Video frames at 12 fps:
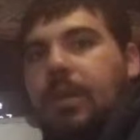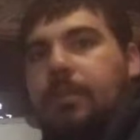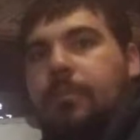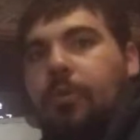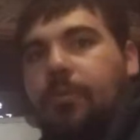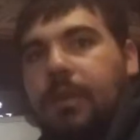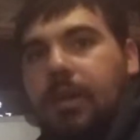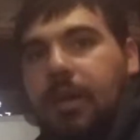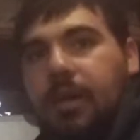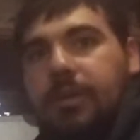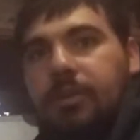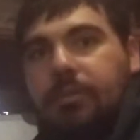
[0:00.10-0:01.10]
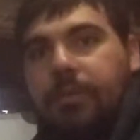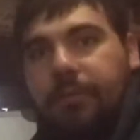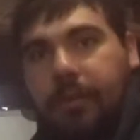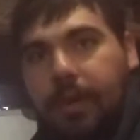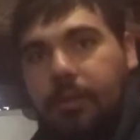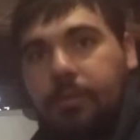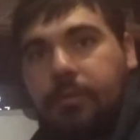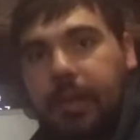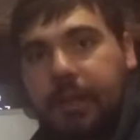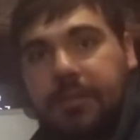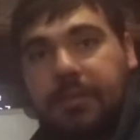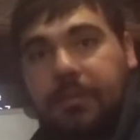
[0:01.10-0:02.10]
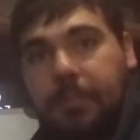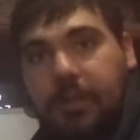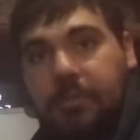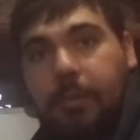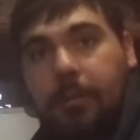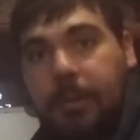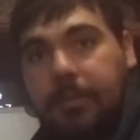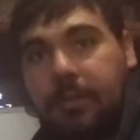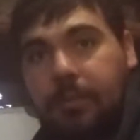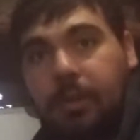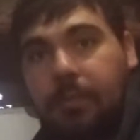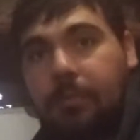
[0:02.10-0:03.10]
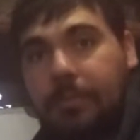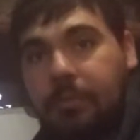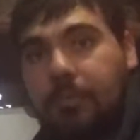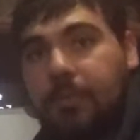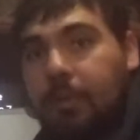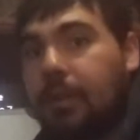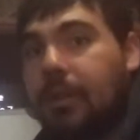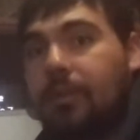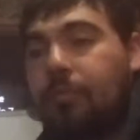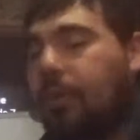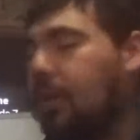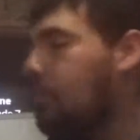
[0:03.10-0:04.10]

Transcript: Moving on to the final classic SpongeBob episode I will be reviewing this week,